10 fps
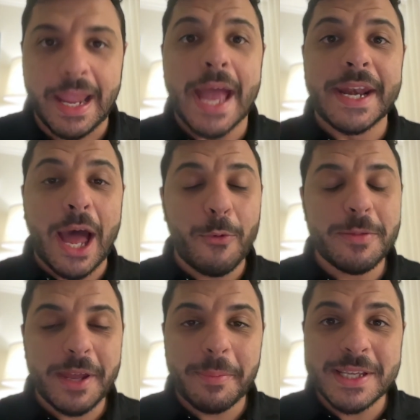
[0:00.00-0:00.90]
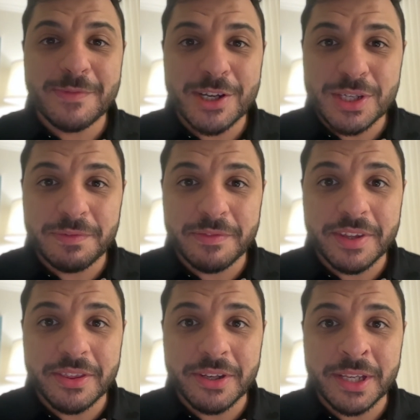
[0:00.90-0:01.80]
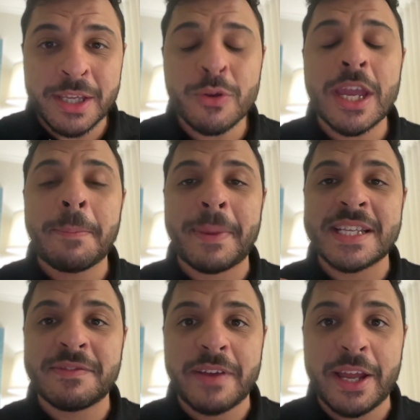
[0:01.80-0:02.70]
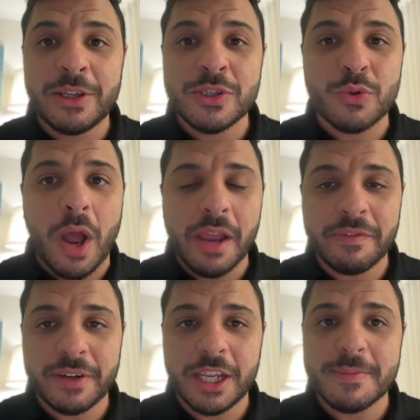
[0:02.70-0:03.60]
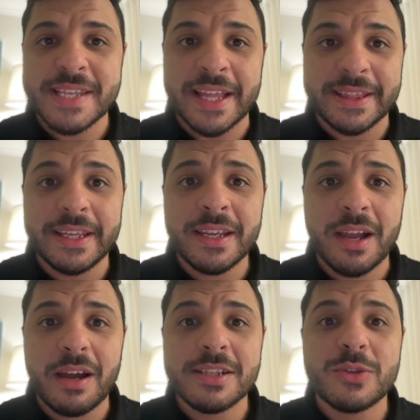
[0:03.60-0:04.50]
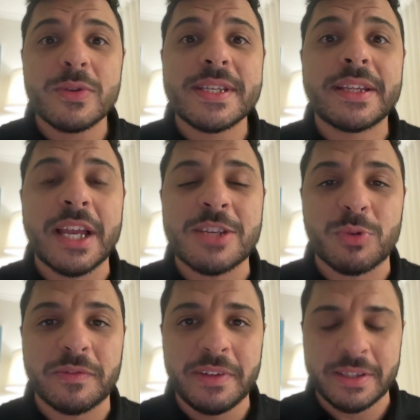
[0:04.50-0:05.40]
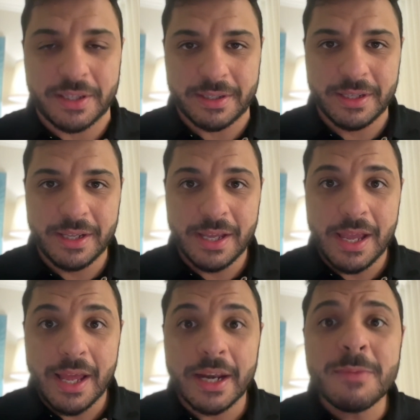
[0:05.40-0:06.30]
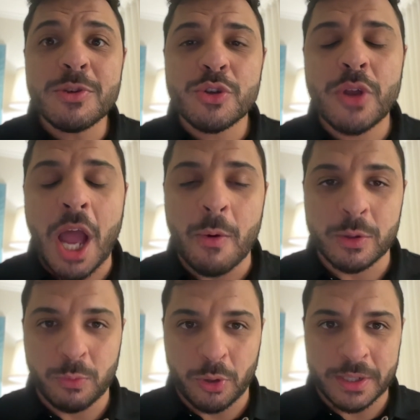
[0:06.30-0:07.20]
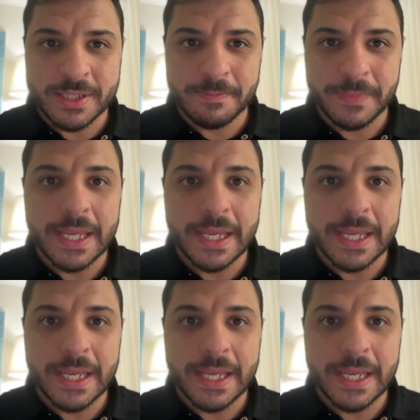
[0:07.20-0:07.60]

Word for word: Now with Metabase version 53, you can pass values to iframes and link cards using dashboard filter. Let me show you how it works.